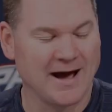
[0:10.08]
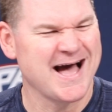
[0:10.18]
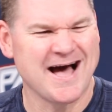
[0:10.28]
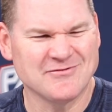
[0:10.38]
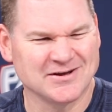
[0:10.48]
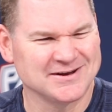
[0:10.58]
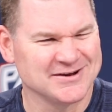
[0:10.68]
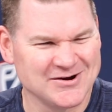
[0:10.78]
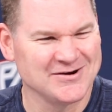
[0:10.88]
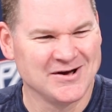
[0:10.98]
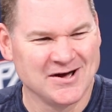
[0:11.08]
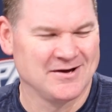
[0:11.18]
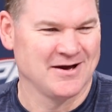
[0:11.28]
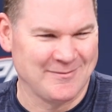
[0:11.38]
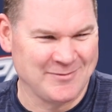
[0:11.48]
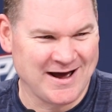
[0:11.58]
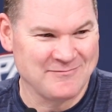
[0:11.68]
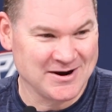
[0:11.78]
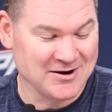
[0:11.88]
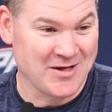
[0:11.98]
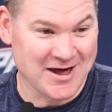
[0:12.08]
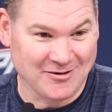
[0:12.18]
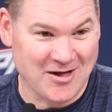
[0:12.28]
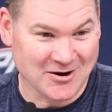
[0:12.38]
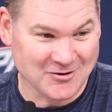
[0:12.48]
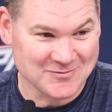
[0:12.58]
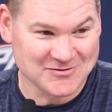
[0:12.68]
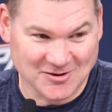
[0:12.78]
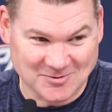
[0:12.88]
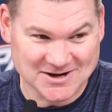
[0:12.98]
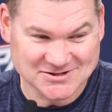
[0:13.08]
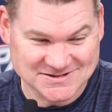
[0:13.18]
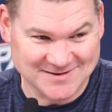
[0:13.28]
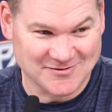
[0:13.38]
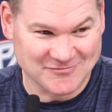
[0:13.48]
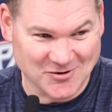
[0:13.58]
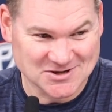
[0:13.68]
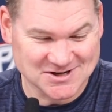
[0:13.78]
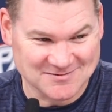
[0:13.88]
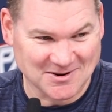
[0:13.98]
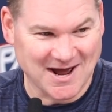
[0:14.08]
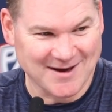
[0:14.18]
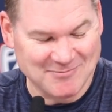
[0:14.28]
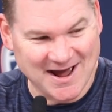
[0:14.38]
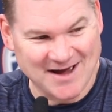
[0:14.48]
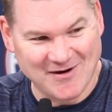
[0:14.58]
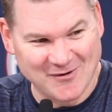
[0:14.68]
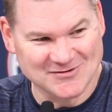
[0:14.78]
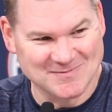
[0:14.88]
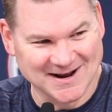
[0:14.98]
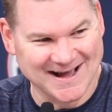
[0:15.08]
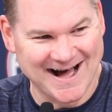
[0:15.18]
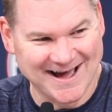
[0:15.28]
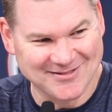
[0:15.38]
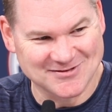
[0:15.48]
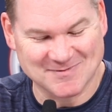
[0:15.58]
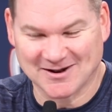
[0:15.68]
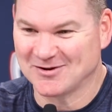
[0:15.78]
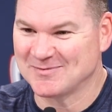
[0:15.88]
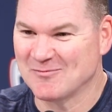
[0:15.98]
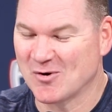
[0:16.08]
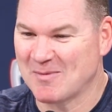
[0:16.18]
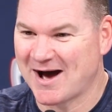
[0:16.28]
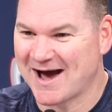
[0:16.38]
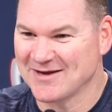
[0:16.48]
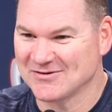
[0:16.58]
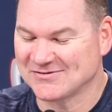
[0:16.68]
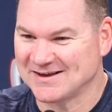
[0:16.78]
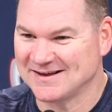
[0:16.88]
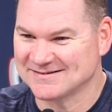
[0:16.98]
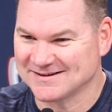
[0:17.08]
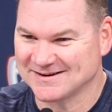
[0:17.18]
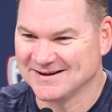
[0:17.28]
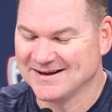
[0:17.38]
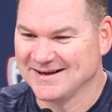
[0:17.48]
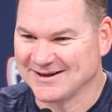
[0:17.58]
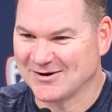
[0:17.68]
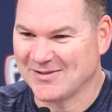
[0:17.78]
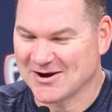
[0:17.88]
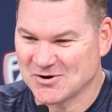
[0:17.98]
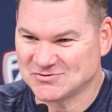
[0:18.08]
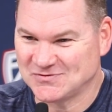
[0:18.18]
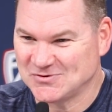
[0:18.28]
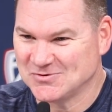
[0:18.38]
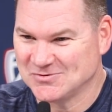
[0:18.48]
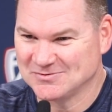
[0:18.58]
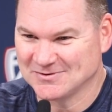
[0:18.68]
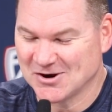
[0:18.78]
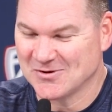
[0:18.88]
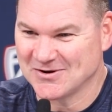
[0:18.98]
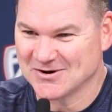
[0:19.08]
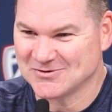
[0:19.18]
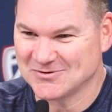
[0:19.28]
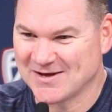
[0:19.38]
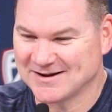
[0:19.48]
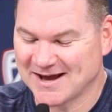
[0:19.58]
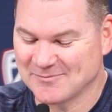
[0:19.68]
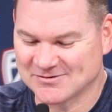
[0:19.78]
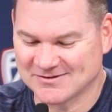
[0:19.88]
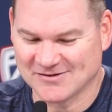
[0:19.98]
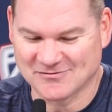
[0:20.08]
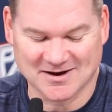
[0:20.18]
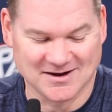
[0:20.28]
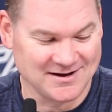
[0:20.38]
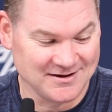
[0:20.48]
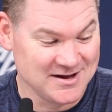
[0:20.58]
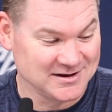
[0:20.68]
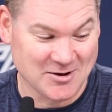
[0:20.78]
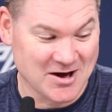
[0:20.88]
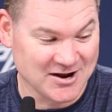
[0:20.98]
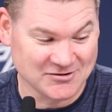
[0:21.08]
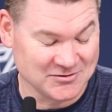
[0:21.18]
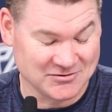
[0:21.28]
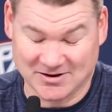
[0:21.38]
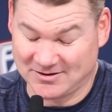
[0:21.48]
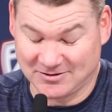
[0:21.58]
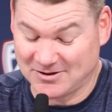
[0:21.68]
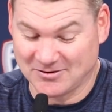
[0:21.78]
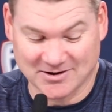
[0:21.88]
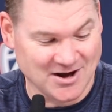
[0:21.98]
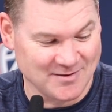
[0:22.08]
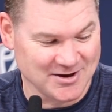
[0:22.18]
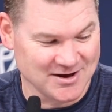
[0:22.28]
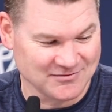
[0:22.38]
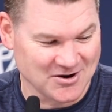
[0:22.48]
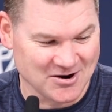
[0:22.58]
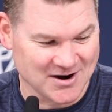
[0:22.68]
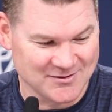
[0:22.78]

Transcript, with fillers: I haven't. You know, I mean, I've been in a lot of locker room celebrations. I've been fortunate, but I but I've always been a guy that's been a little bit more behind the scenes, and you know, I let Coach Few go in there and do that type of stuff. Uh, to be honest with you, it literally caught me off guard.